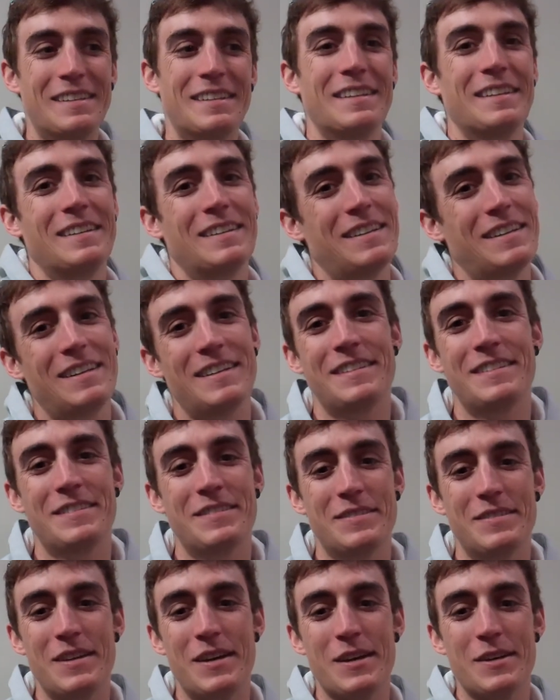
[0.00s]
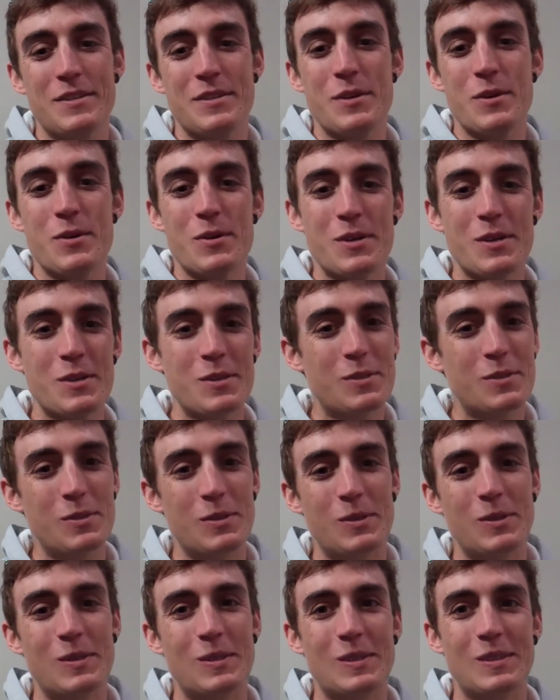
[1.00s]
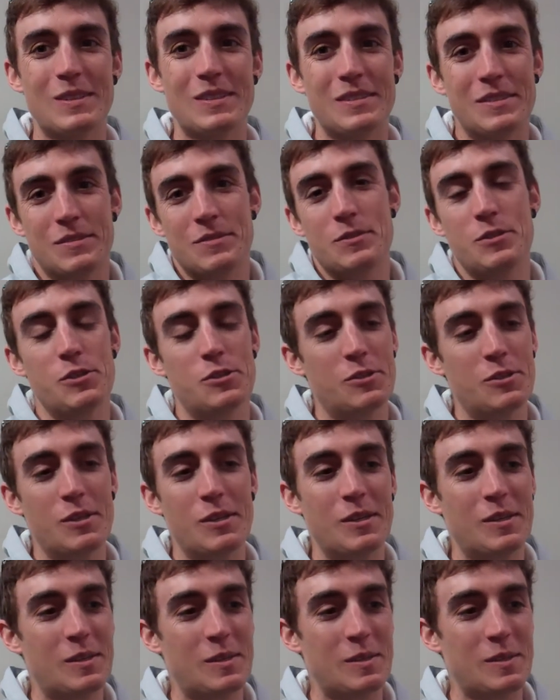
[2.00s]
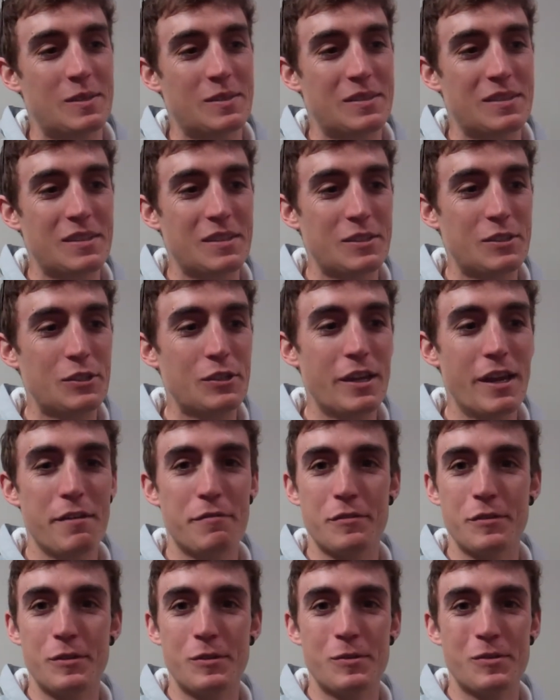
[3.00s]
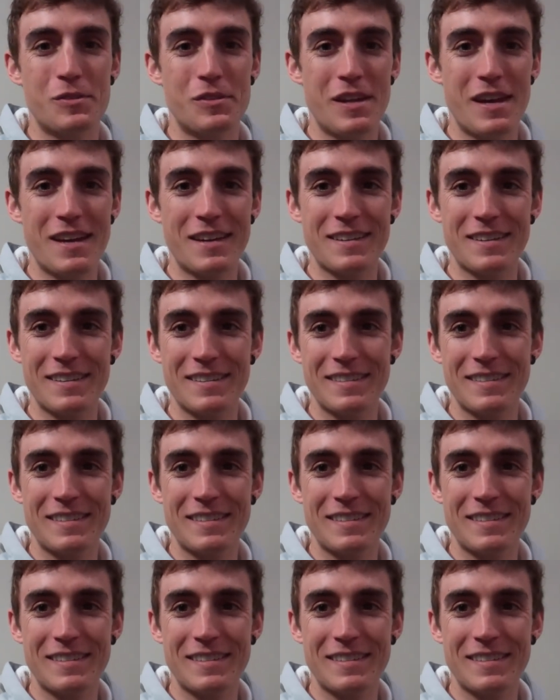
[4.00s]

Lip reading: on yogurt or just a good afternoon snack.